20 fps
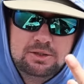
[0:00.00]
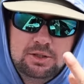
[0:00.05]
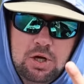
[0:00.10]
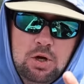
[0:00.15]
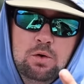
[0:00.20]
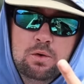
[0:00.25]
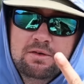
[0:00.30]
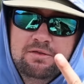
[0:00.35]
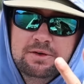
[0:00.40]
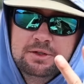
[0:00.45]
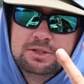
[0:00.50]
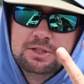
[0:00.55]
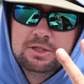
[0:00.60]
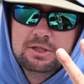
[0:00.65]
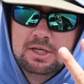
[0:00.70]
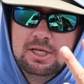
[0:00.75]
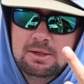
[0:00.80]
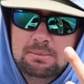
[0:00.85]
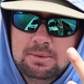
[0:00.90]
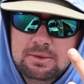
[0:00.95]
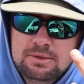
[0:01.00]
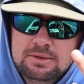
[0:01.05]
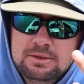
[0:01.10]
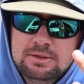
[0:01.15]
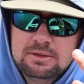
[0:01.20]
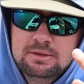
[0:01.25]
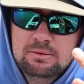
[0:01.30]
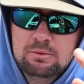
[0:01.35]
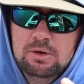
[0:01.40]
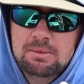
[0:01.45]
Two were for sure keepers,
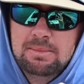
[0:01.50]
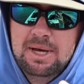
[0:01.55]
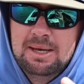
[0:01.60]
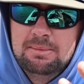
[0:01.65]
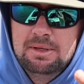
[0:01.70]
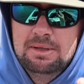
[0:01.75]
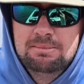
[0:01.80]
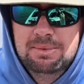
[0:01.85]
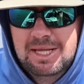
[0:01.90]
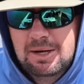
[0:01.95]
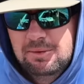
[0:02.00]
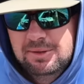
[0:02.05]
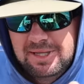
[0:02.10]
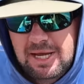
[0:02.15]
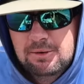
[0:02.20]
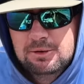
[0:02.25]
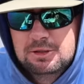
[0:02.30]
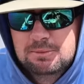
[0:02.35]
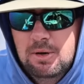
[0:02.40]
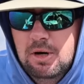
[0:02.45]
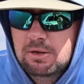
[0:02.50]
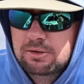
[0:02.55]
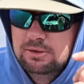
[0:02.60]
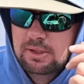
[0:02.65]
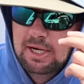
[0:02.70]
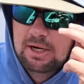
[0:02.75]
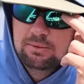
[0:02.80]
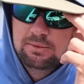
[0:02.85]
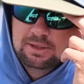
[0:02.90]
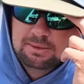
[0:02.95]
one maybe, but they were small,
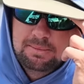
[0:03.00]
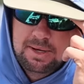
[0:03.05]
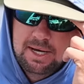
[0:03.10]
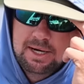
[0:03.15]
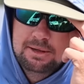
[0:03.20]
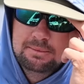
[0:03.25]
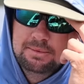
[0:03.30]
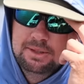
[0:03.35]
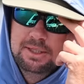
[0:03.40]
so it didn't really matter.